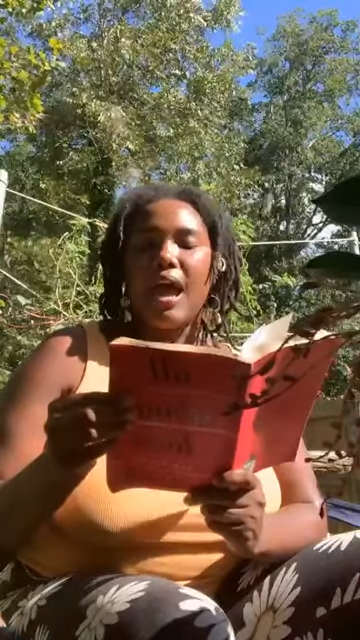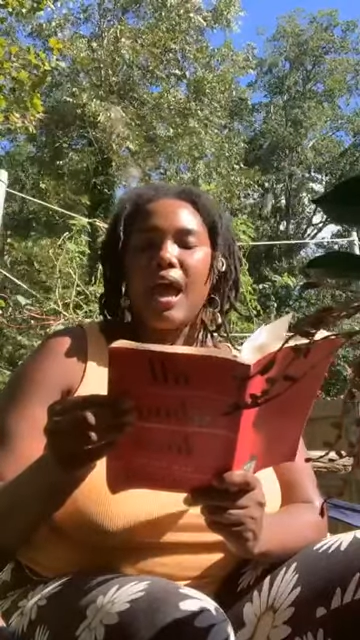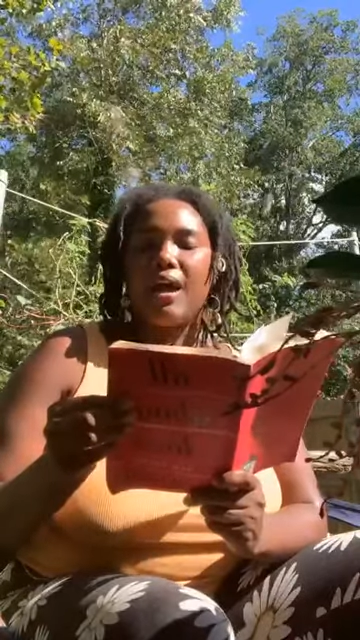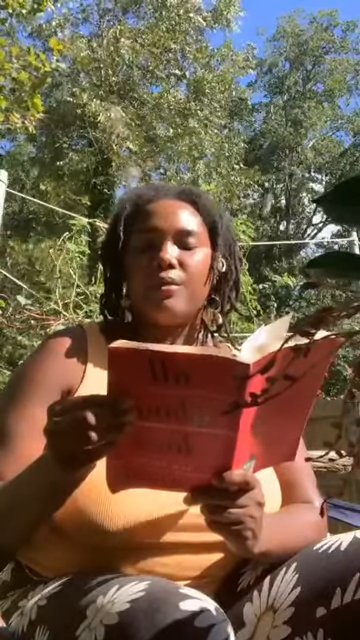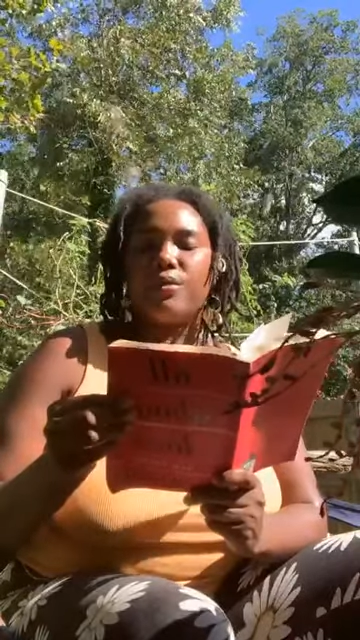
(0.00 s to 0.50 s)

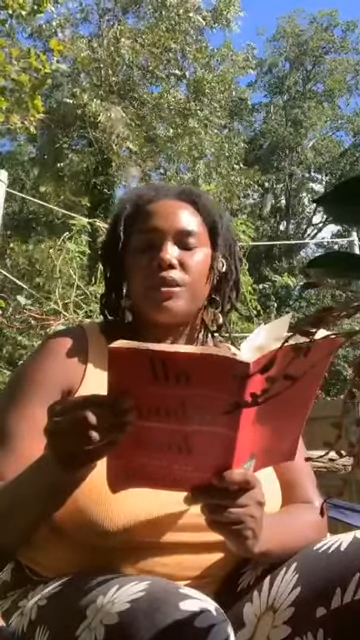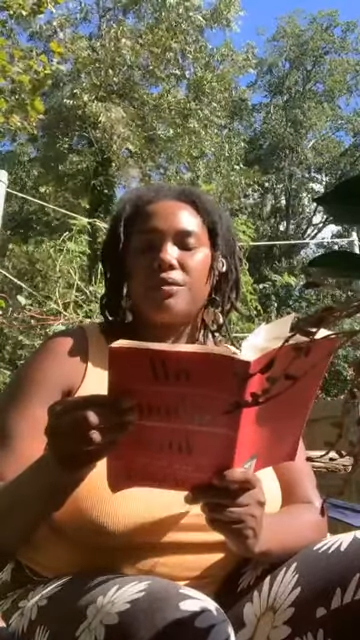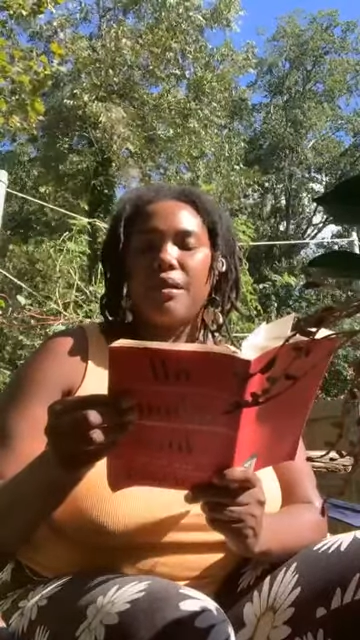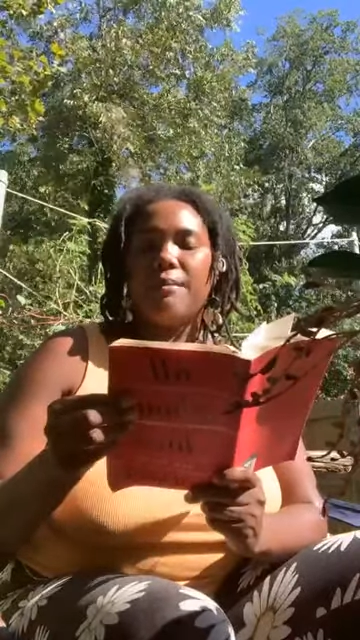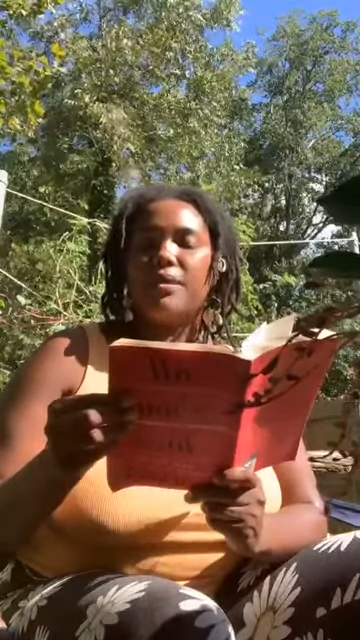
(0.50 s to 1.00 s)
I was
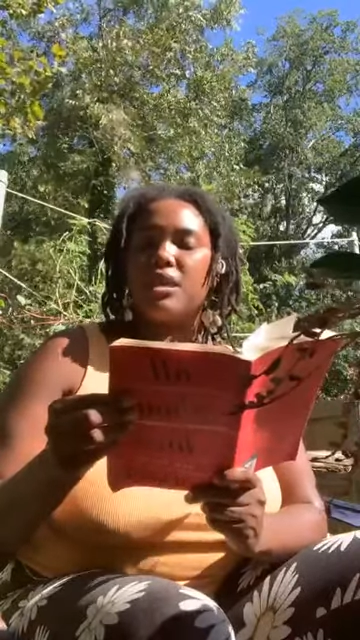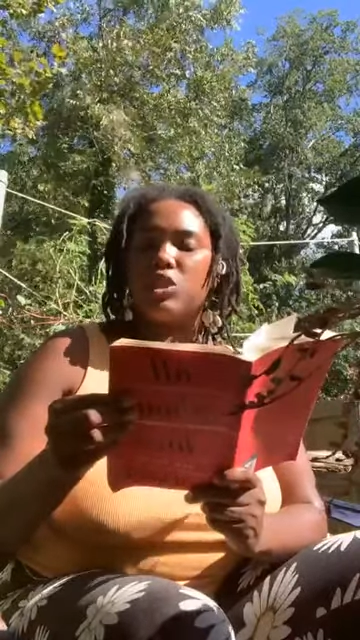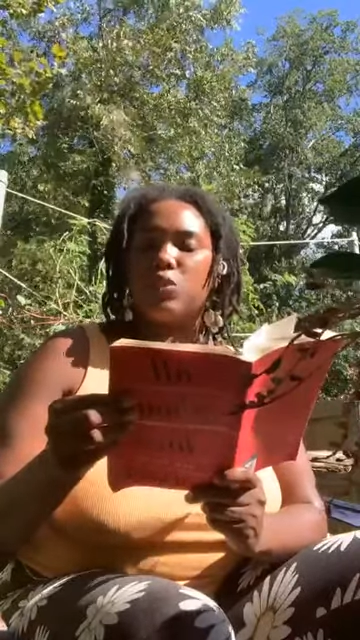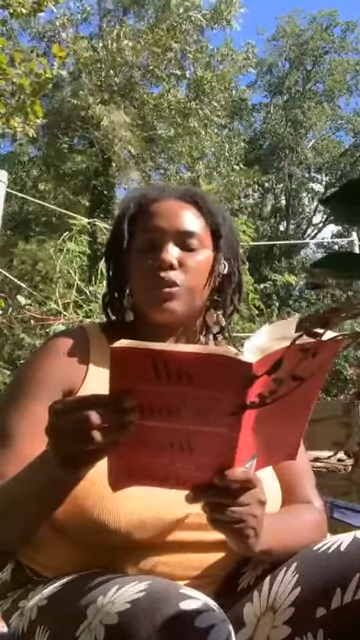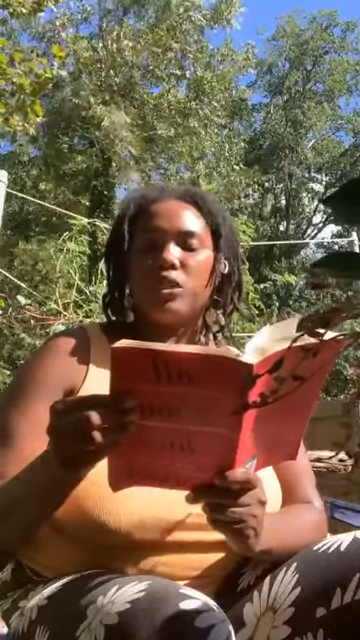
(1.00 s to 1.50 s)
in my
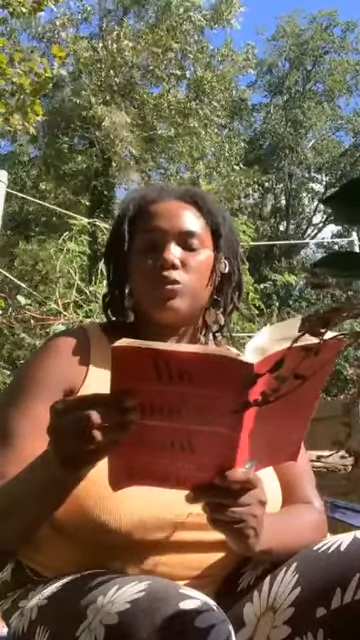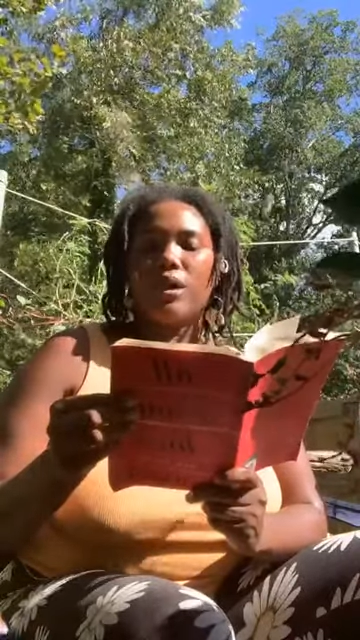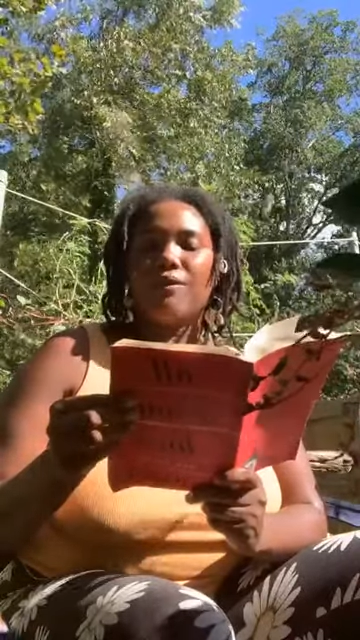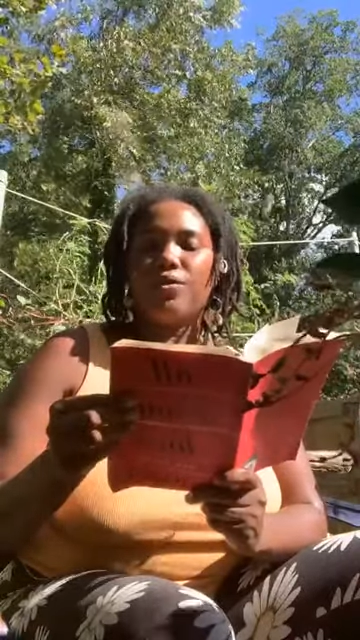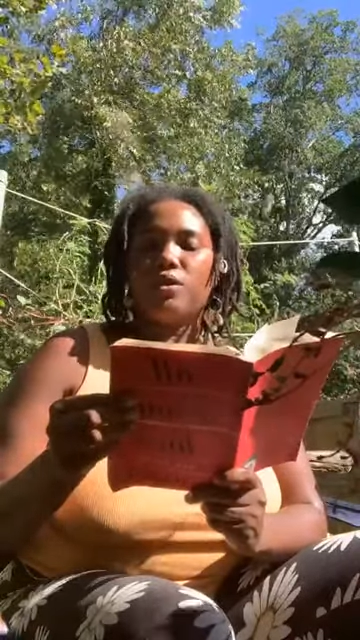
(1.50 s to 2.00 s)
mid 20s
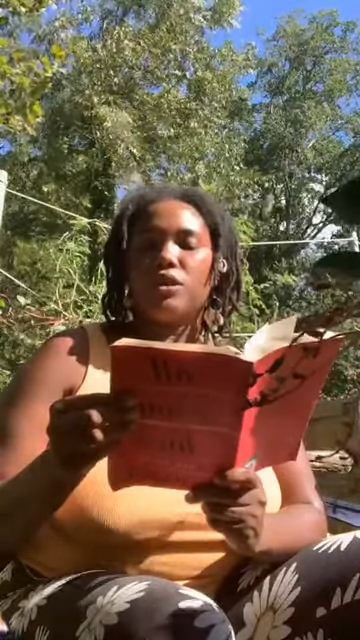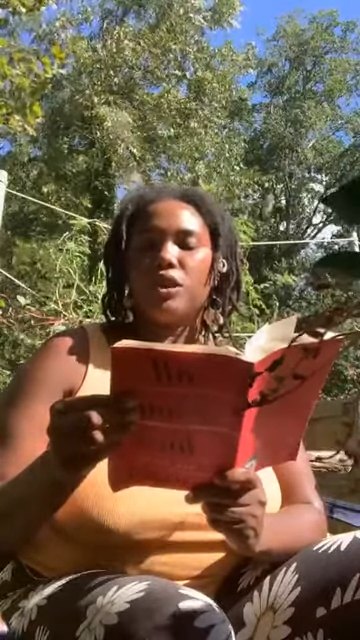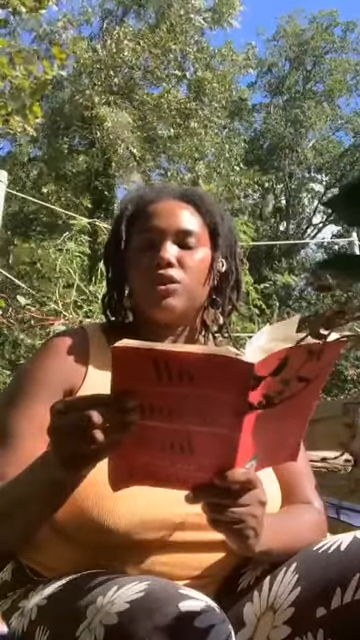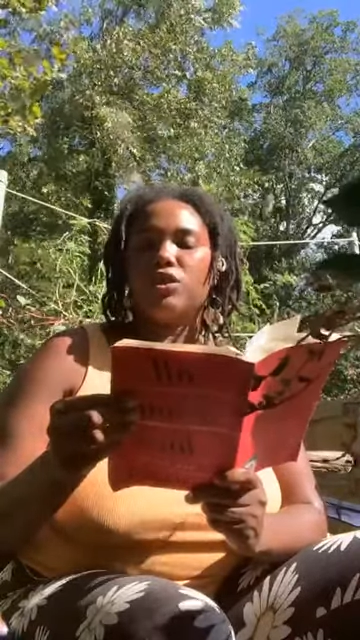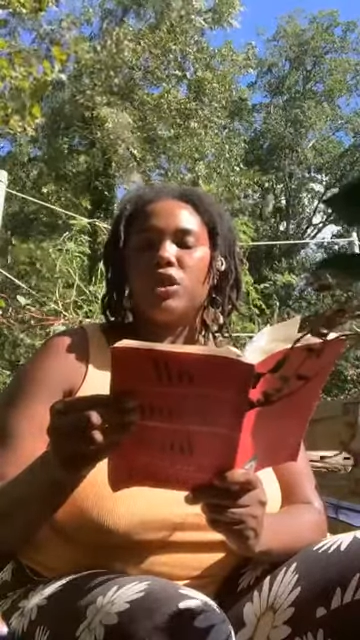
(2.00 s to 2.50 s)
when I first
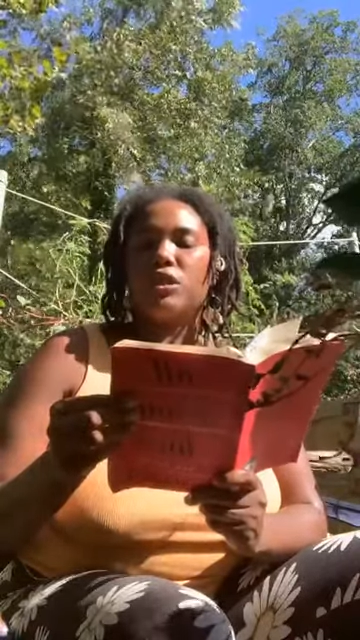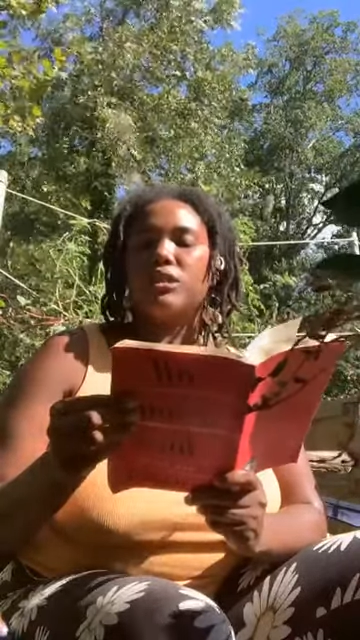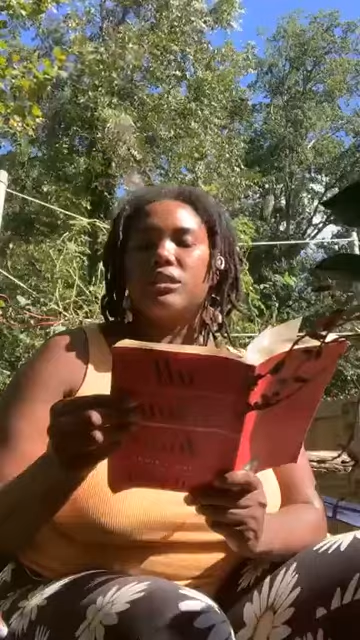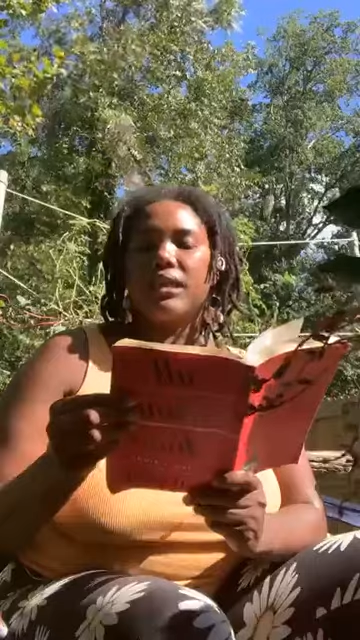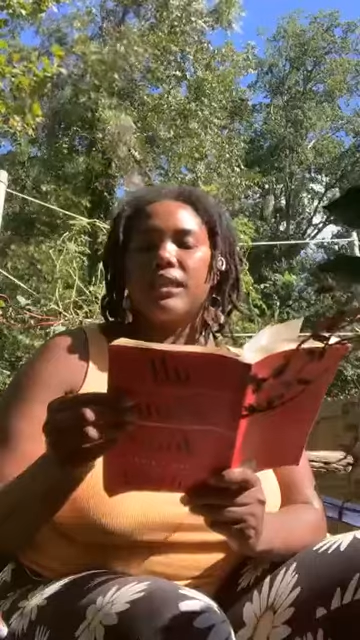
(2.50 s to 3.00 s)
learned to
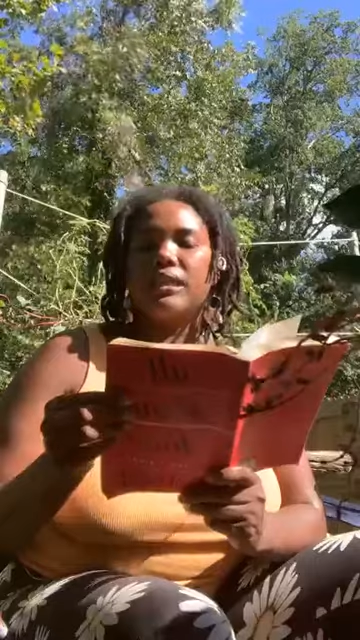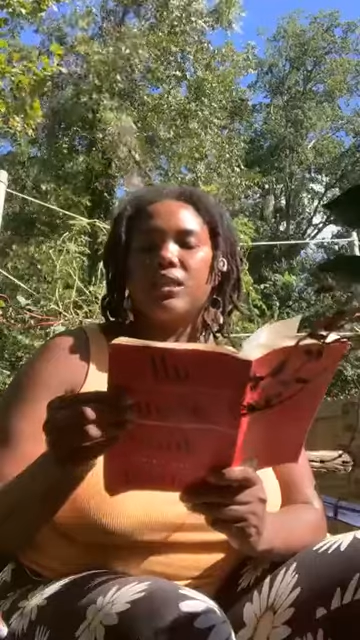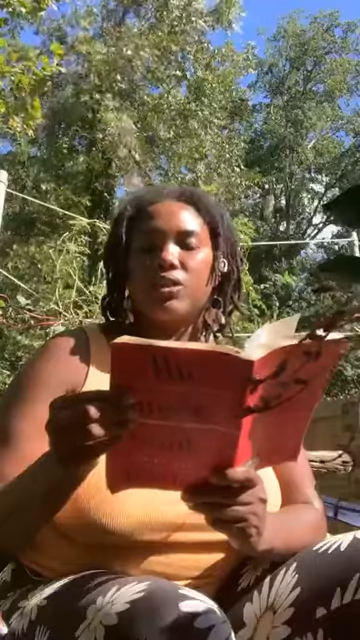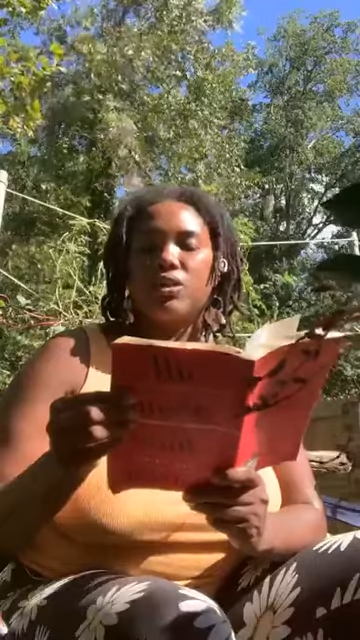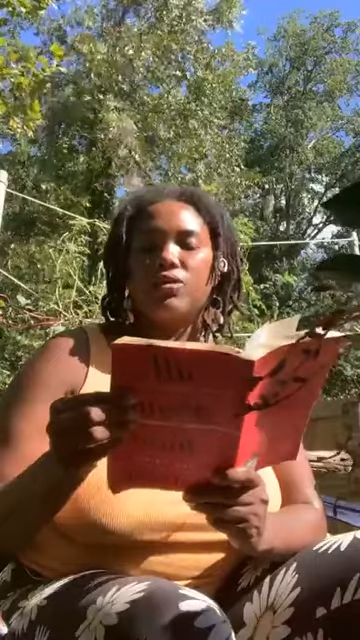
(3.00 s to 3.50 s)
understand
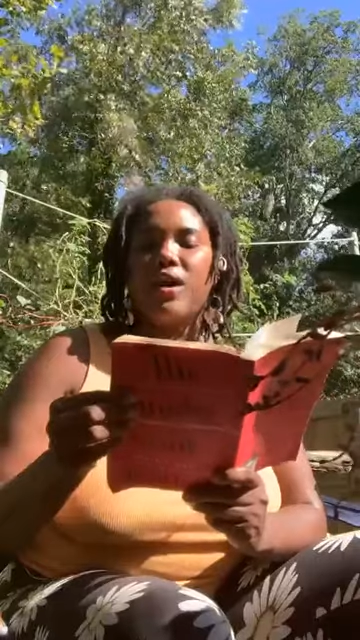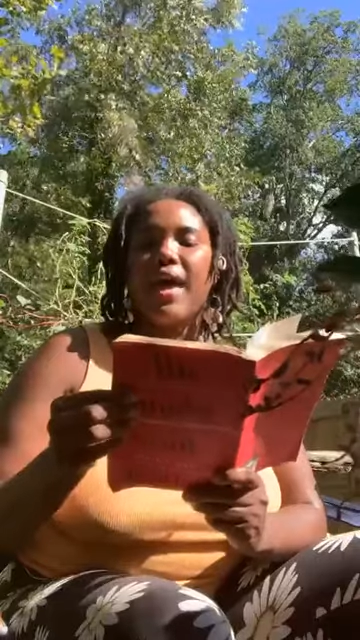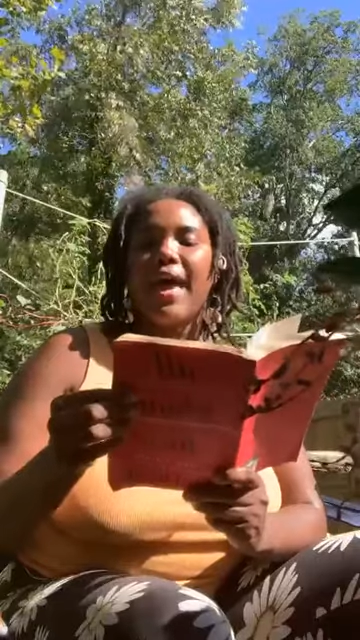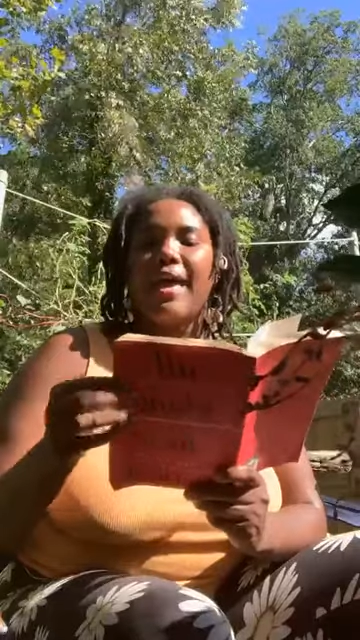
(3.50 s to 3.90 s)
love